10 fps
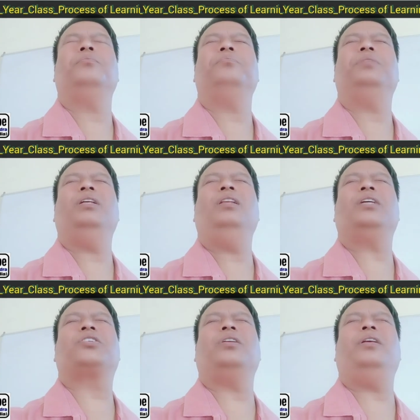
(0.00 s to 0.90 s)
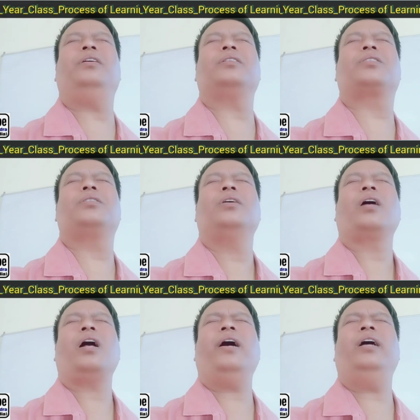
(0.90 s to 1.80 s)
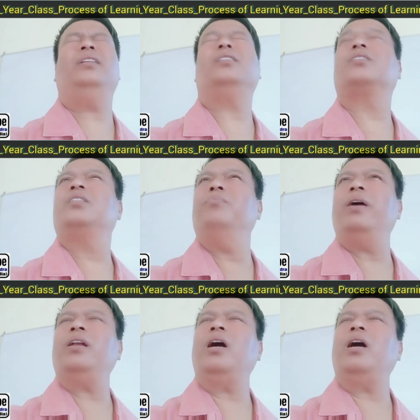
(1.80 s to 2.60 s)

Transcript: the listenings and the smell